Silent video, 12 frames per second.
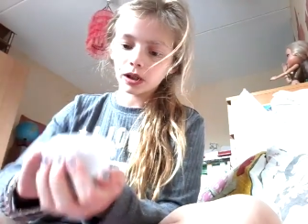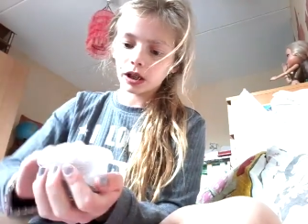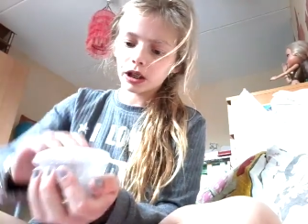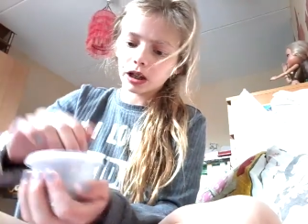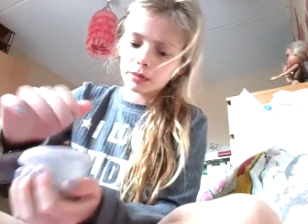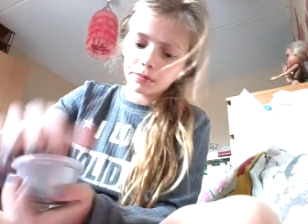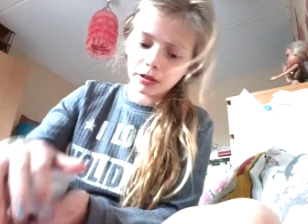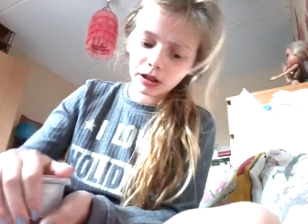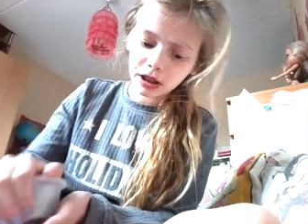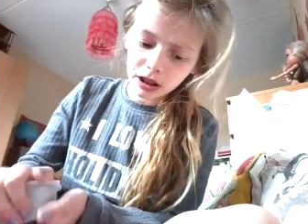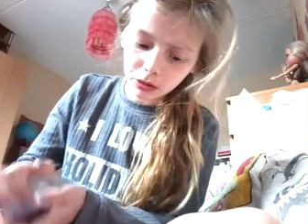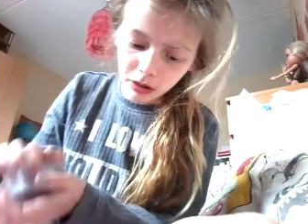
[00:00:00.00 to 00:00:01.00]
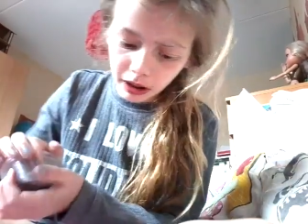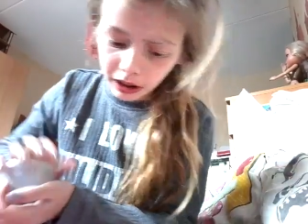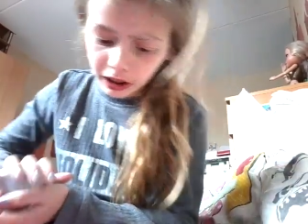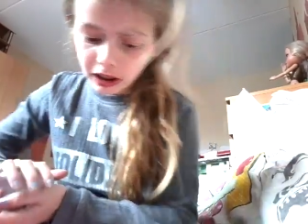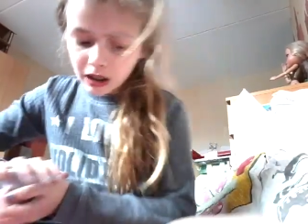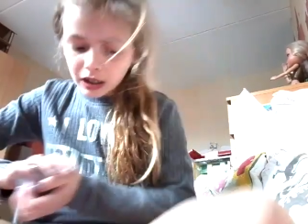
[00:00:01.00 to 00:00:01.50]
I'm gonna put this
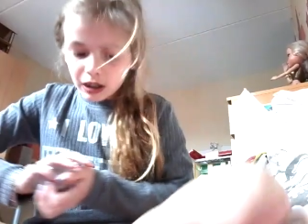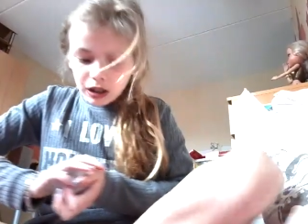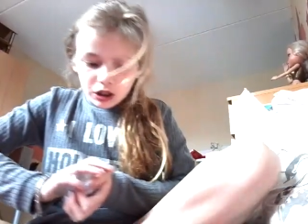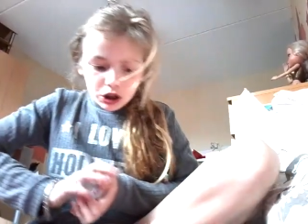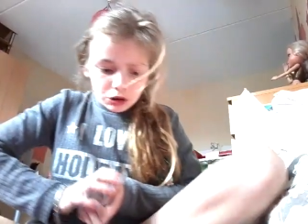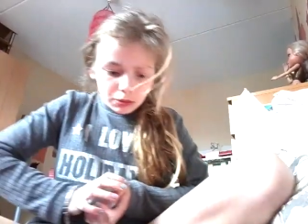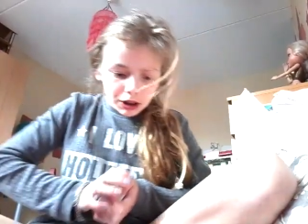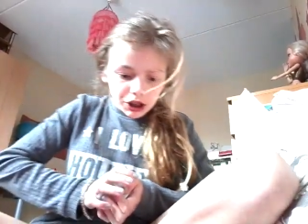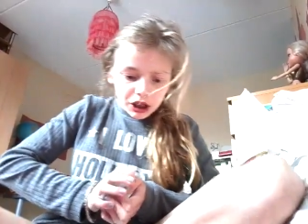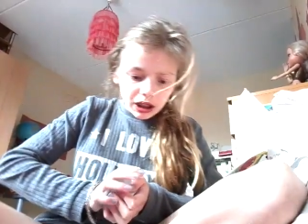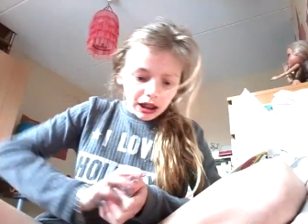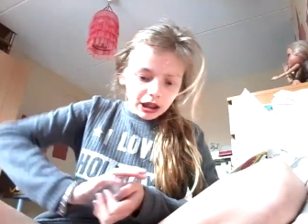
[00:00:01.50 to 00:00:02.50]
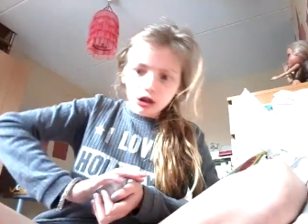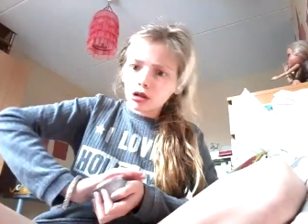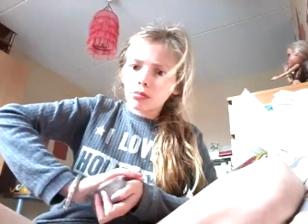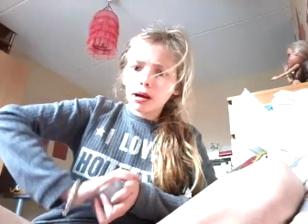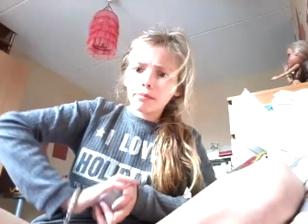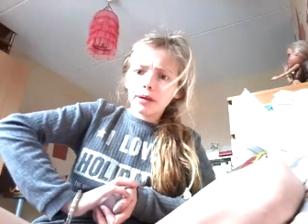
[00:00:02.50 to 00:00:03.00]
away. Too much glitter on
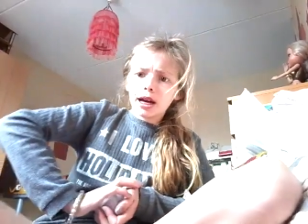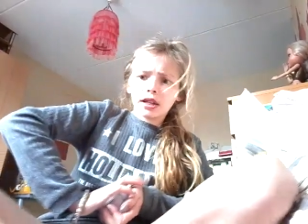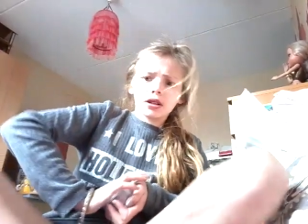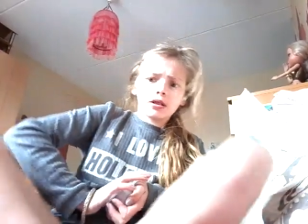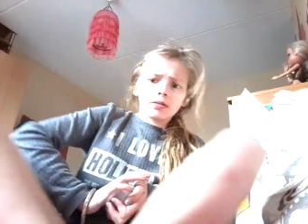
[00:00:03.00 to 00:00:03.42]
my bed.